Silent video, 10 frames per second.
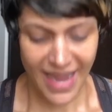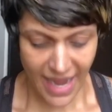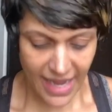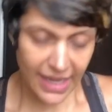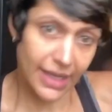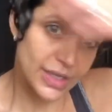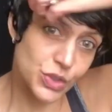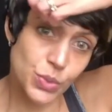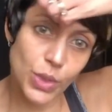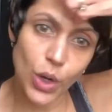I
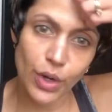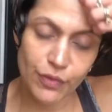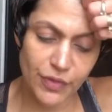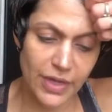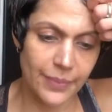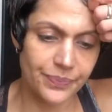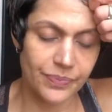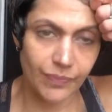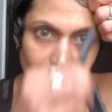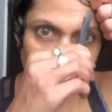do a lot of
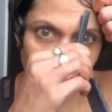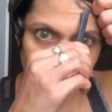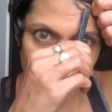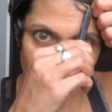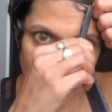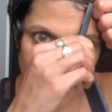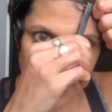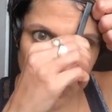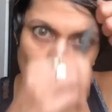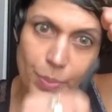
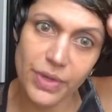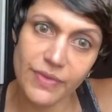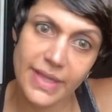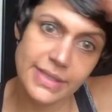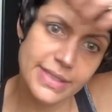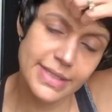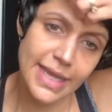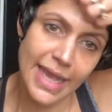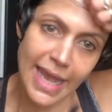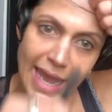events, corporate events,
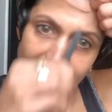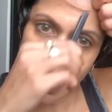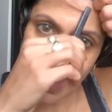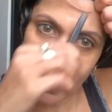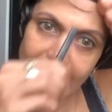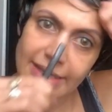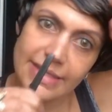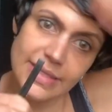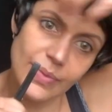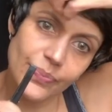and
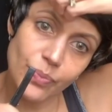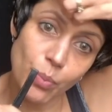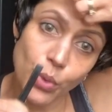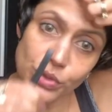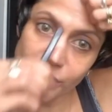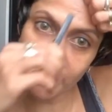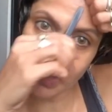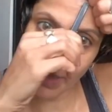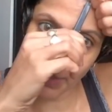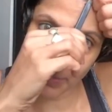most of the
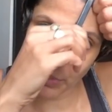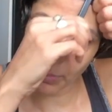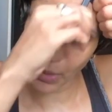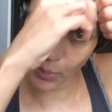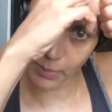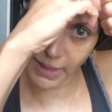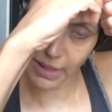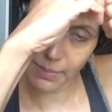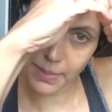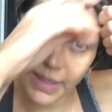time I'm doing my own
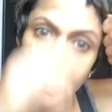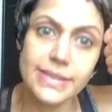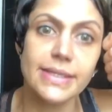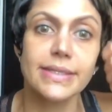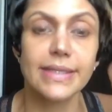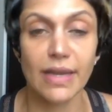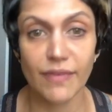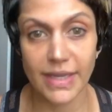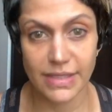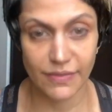makeup unless it's a
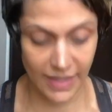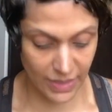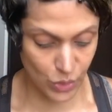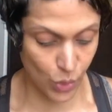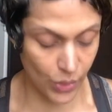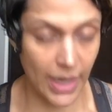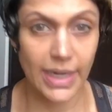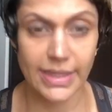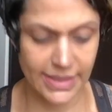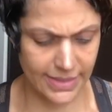televised event or
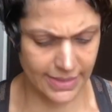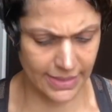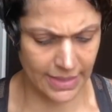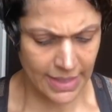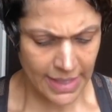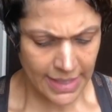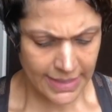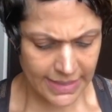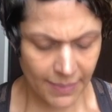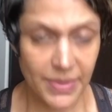unless it's
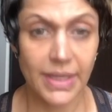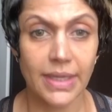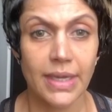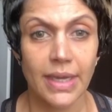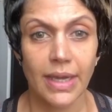something